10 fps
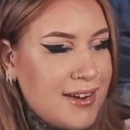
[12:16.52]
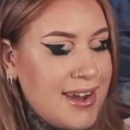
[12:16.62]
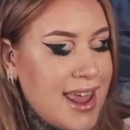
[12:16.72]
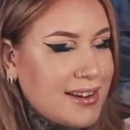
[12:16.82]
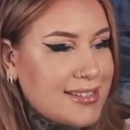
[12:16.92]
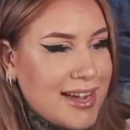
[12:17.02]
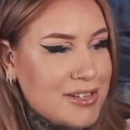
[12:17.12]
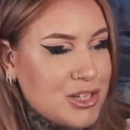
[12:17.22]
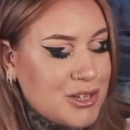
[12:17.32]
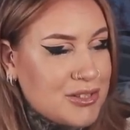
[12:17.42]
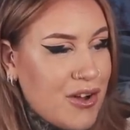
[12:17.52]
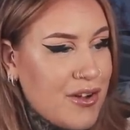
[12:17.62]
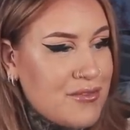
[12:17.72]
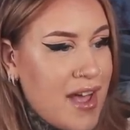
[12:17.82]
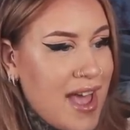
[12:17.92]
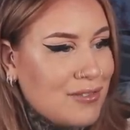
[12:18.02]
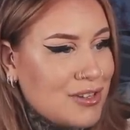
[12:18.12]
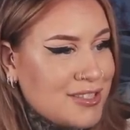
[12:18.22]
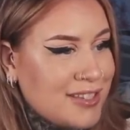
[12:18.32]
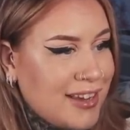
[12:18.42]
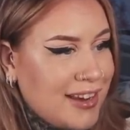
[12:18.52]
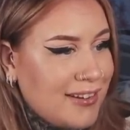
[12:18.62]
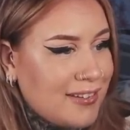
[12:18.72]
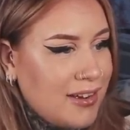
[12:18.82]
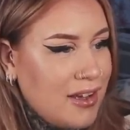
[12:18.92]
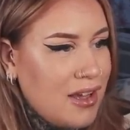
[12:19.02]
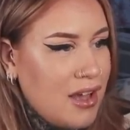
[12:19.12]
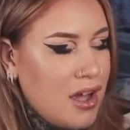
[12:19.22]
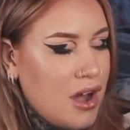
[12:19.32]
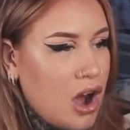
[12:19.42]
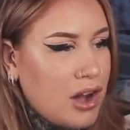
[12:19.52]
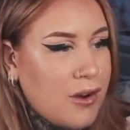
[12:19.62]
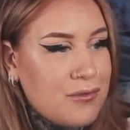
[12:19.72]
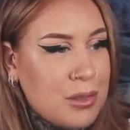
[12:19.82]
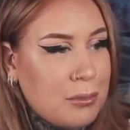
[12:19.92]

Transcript: neck tattoos I've ever seen. I love the